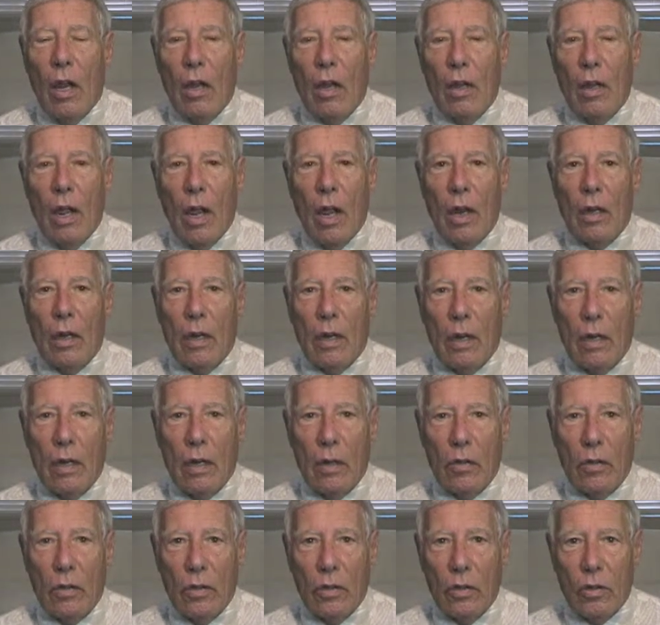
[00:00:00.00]
not
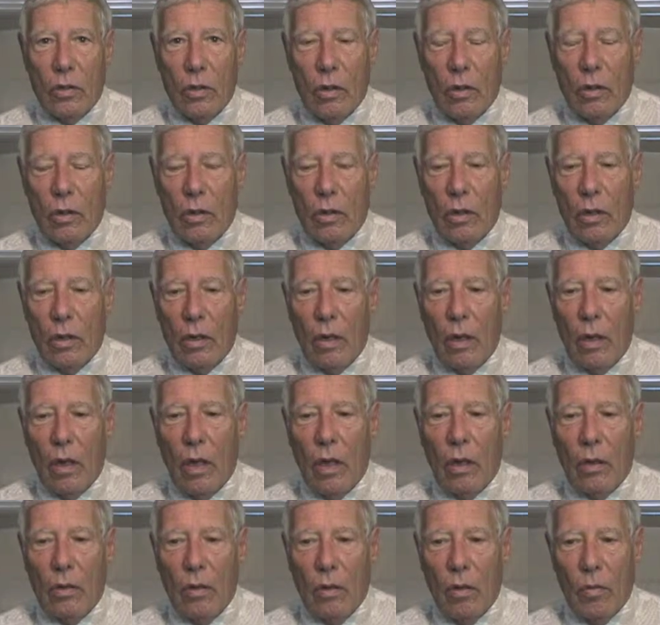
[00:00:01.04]
necessarily
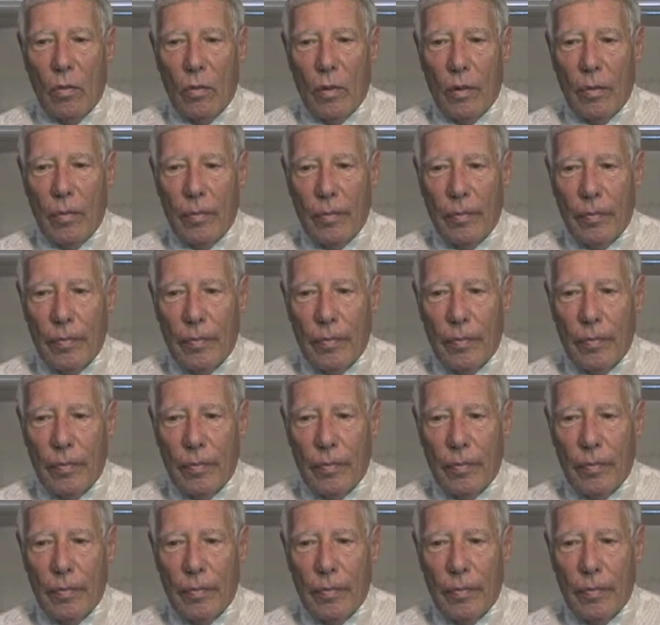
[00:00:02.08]
atonement.